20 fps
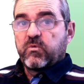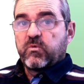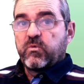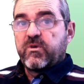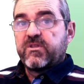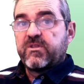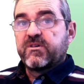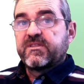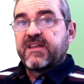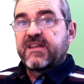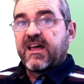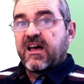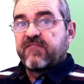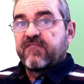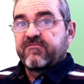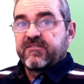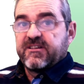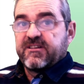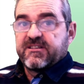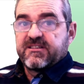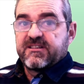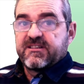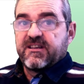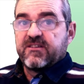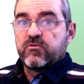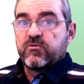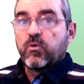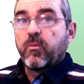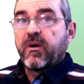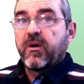we don't have, let's
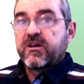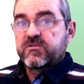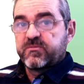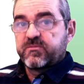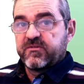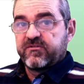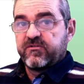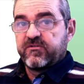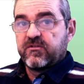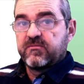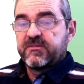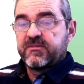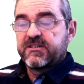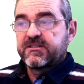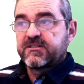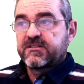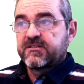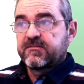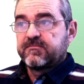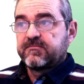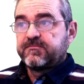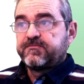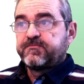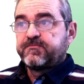say, robust performance.